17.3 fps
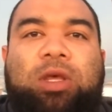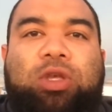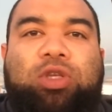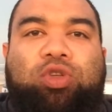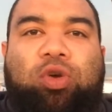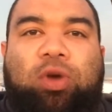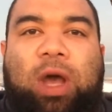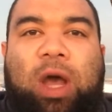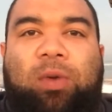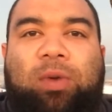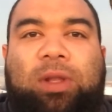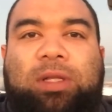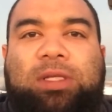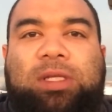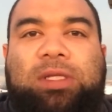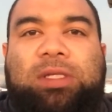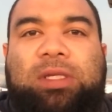So I
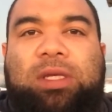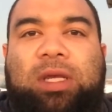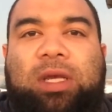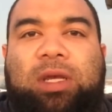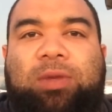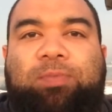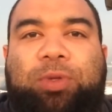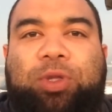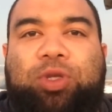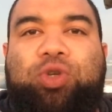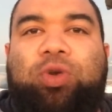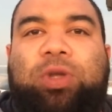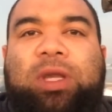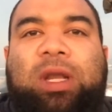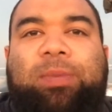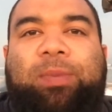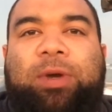will just uh, put a
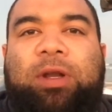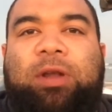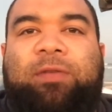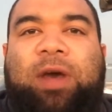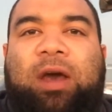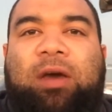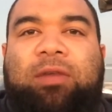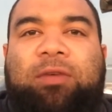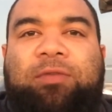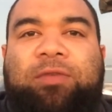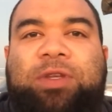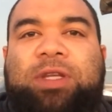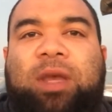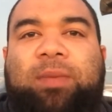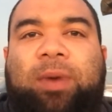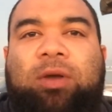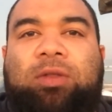short clip on of how the fish
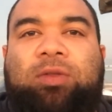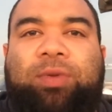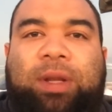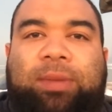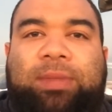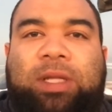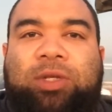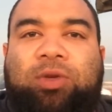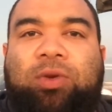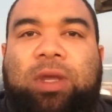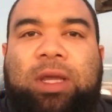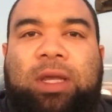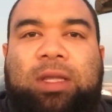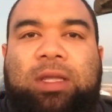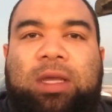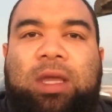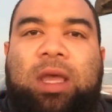came out when I'm done cooking
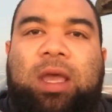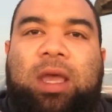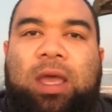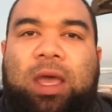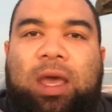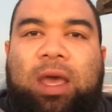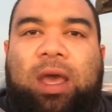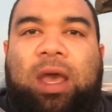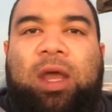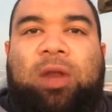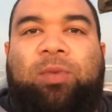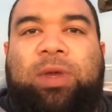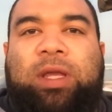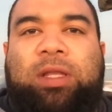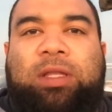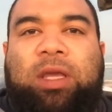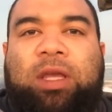it and we
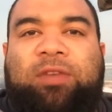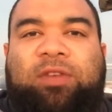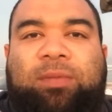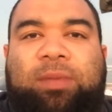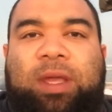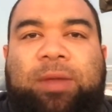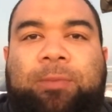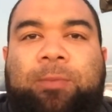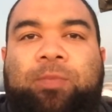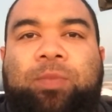can take it from there.